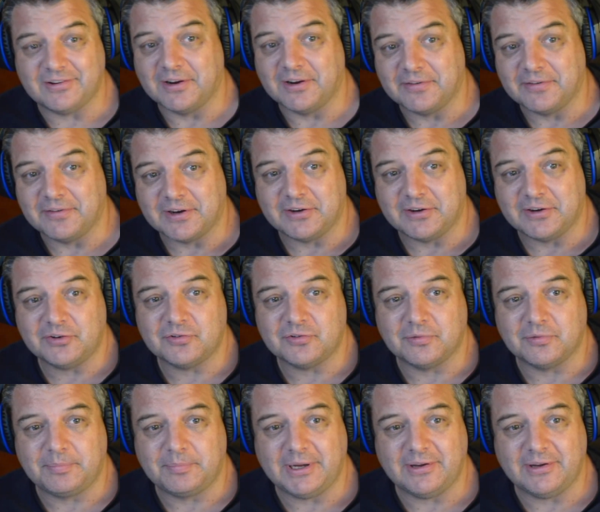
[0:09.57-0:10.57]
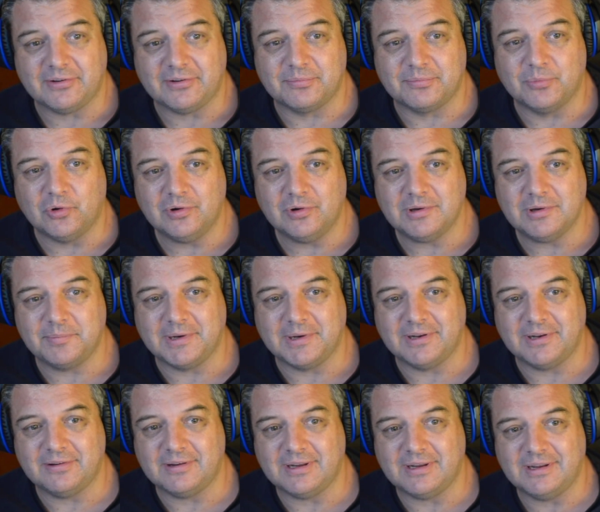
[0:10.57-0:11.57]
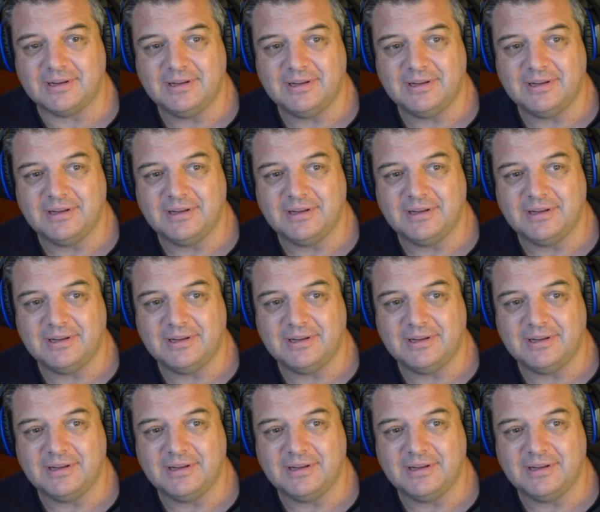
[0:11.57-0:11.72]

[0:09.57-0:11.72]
You know, we've got the usual Piers Morgan, but there's